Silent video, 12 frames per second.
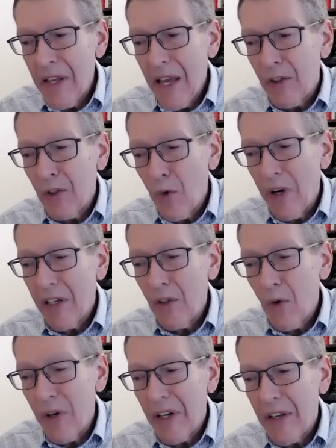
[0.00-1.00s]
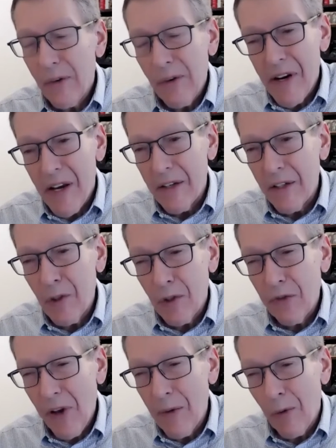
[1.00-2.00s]
in 2023, this is
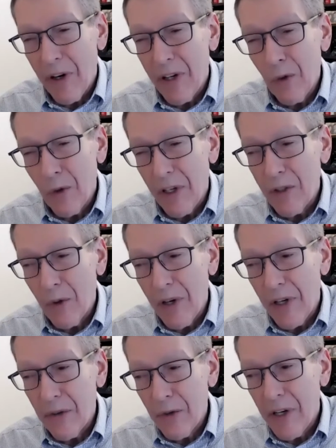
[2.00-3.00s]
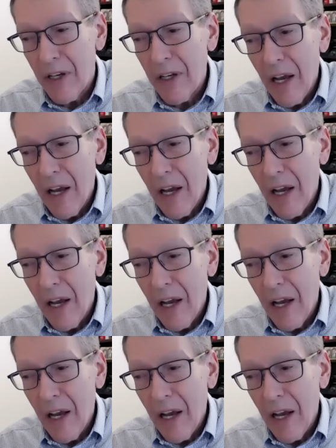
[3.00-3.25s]
February 2023,